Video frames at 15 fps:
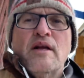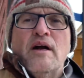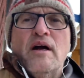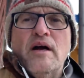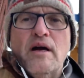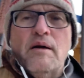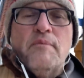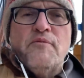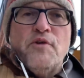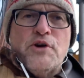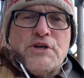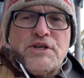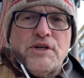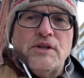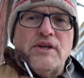um,
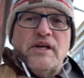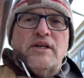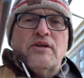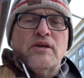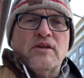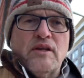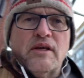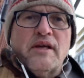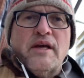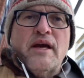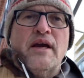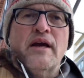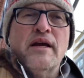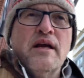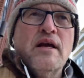virtually to the
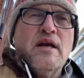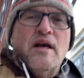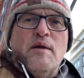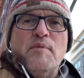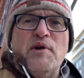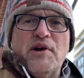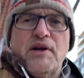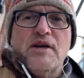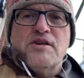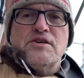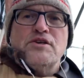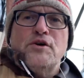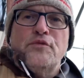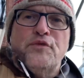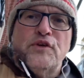American
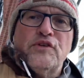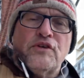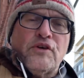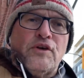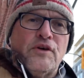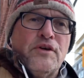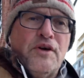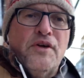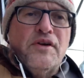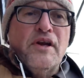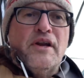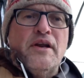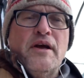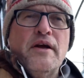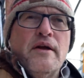Geophysical Union.